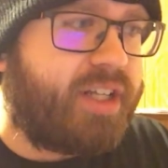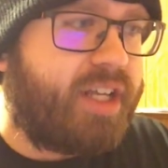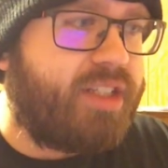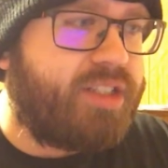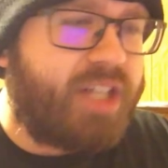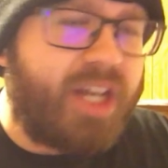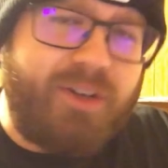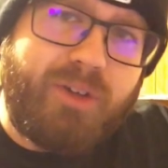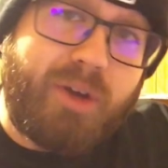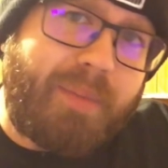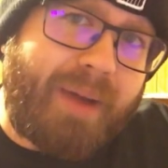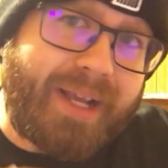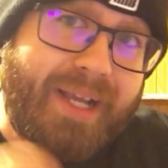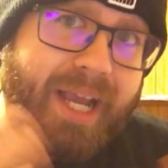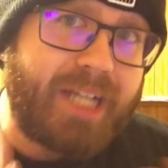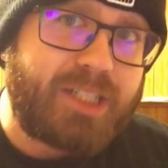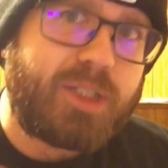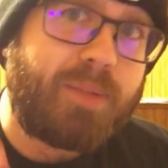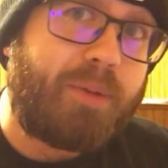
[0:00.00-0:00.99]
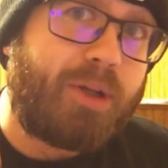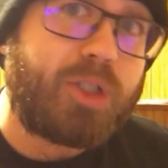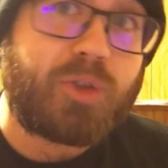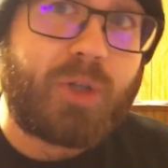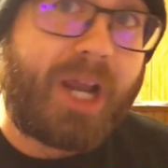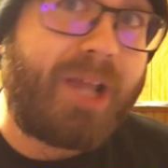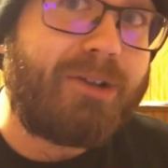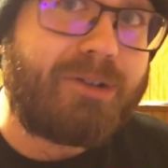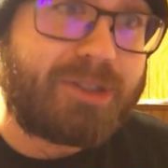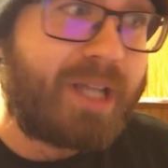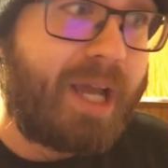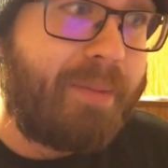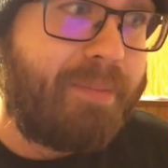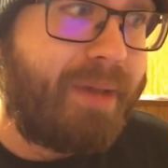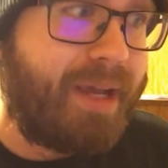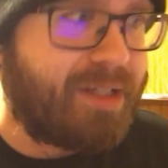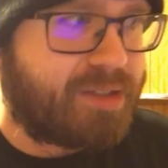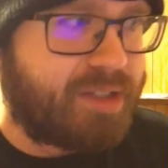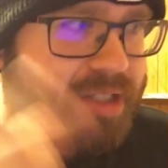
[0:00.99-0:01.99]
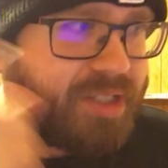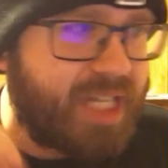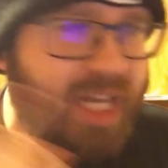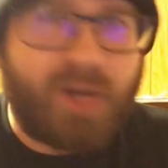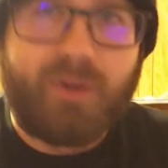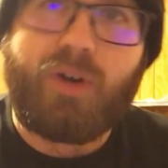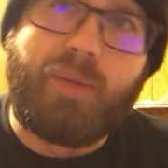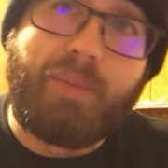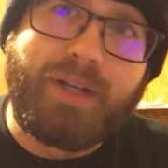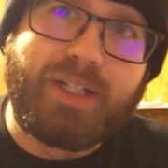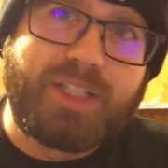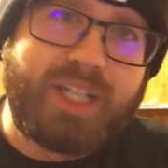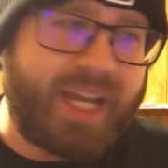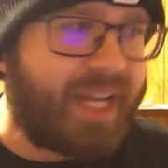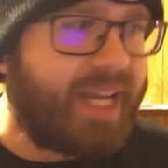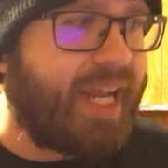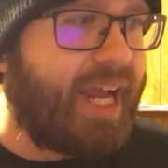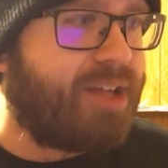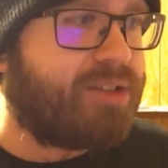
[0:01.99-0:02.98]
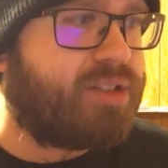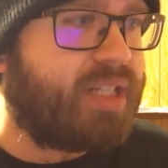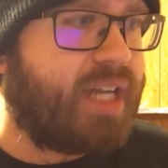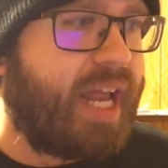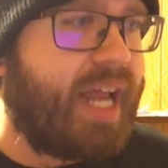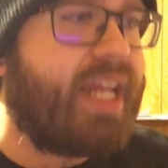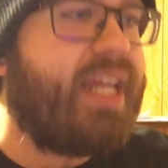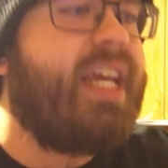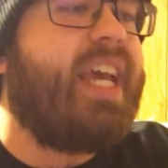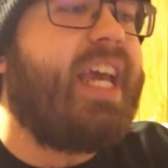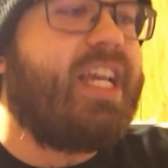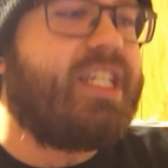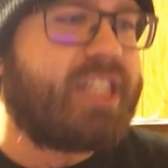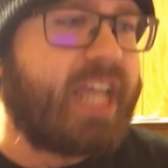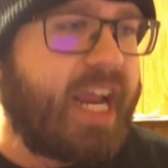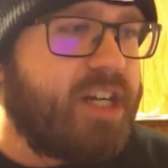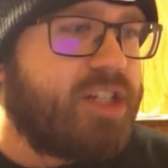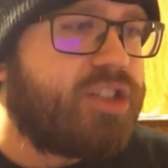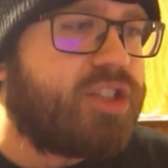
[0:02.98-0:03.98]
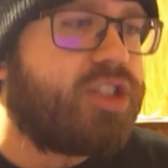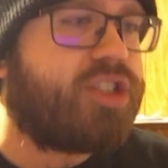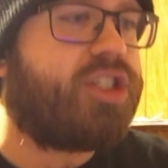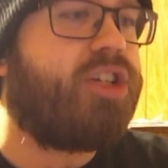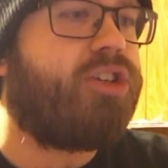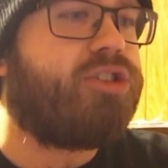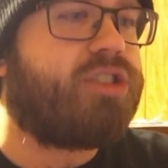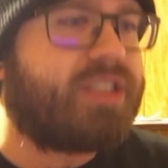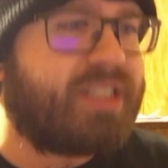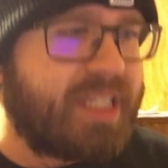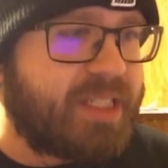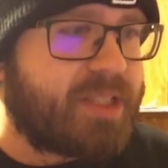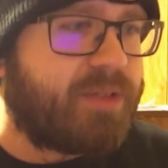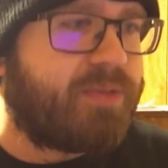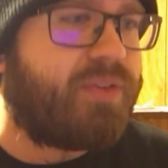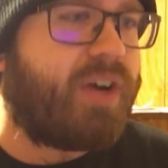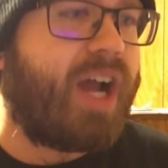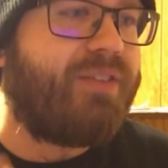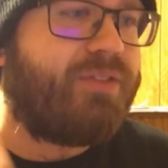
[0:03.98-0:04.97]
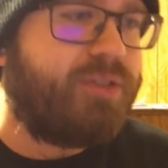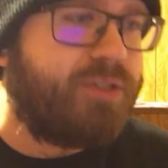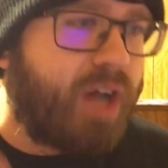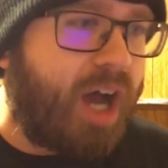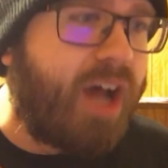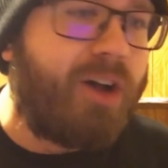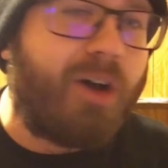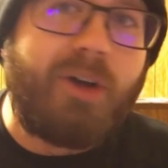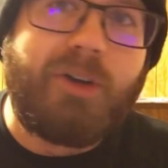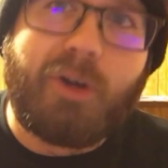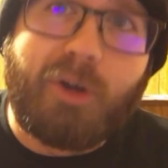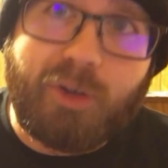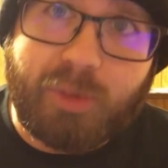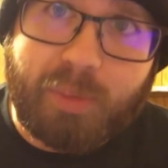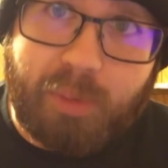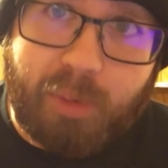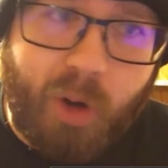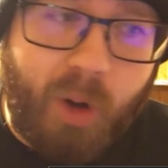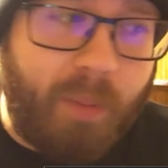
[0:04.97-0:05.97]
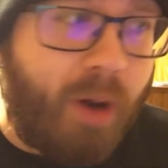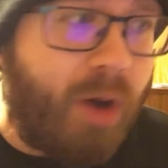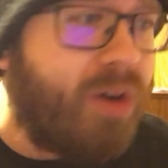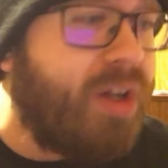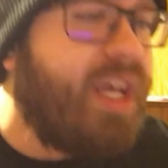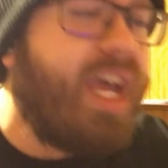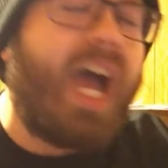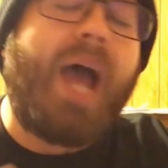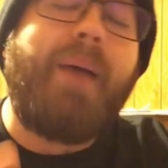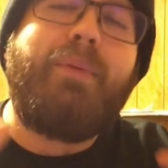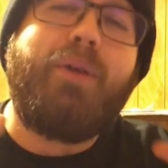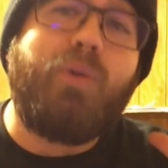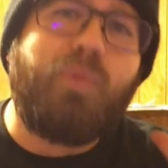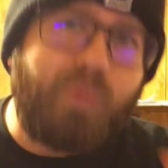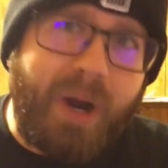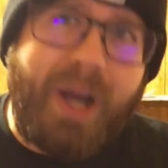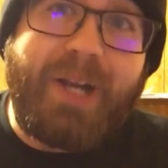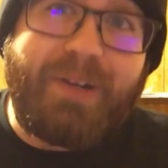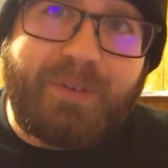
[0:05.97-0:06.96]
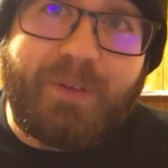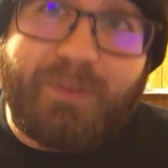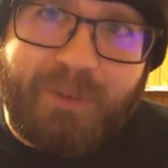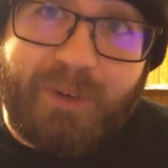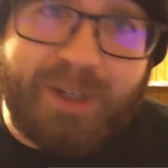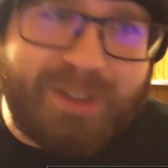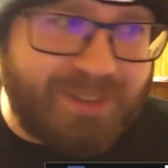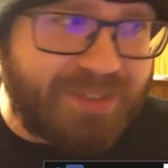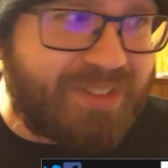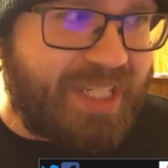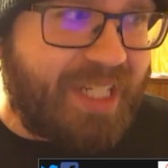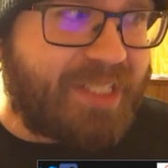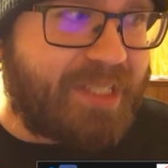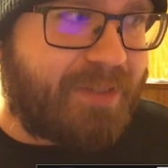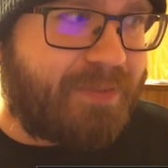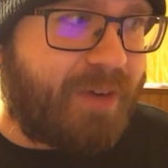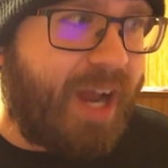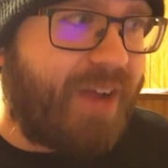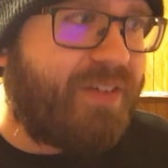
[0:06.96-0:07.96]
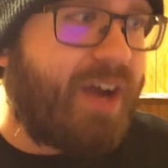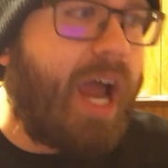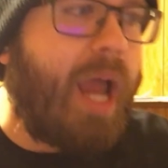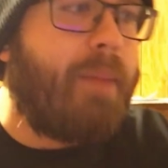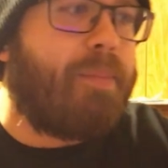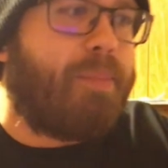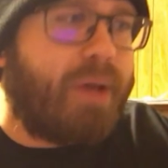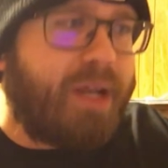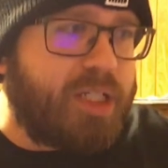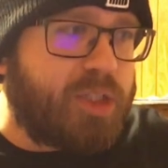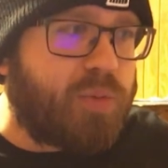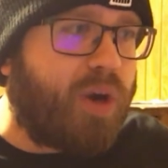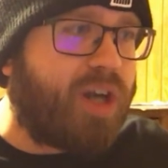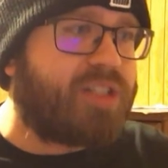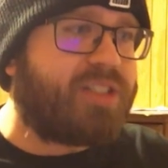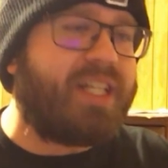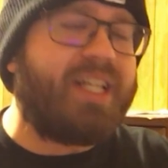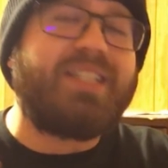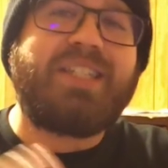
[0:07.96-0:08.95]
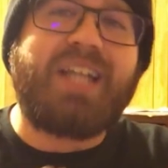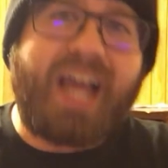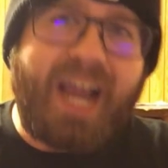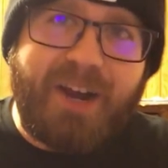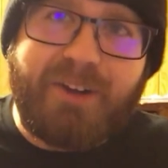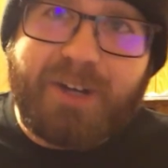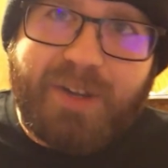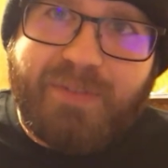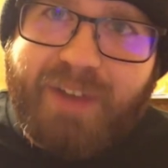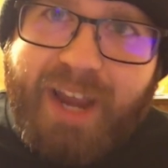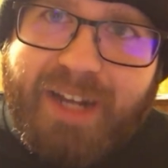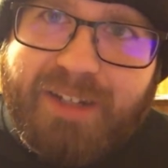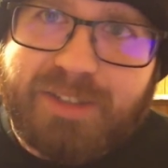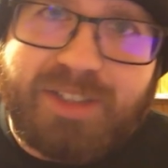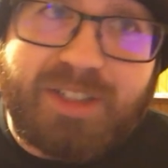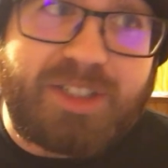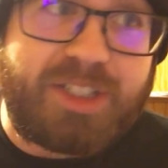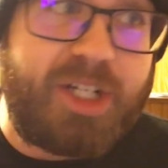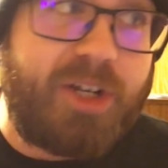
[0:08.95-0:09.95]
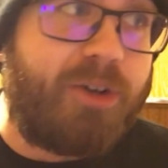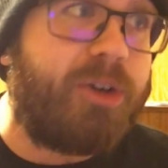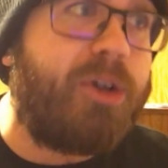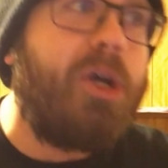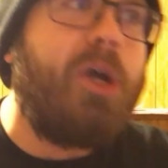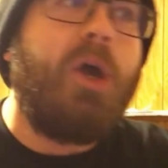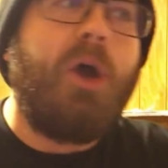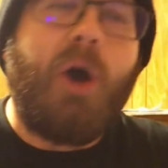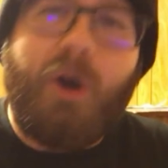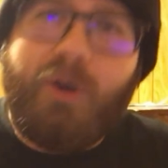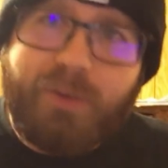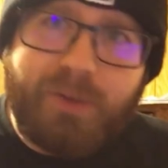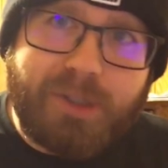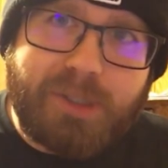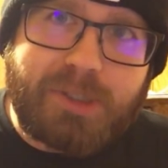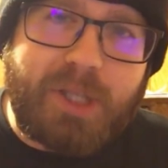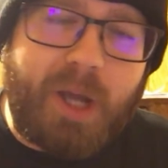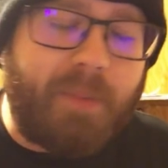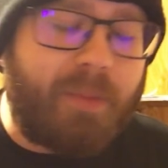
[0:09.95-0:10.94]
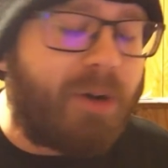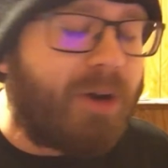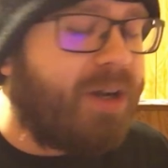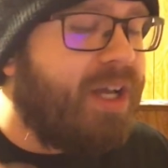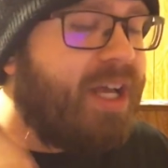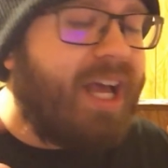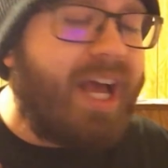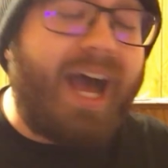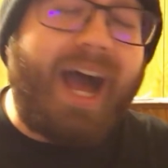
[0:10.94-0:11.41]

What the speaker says: Continuing my catch up on trailers I missed, the second one I'll be checking out today is Agents of S.H.I.E.L.D. Season 5 Not on Earth promo. I've been waiting for footage of Season 5. I binge watched the entirety of Agents of S.H.I.E.L.D. over the summer.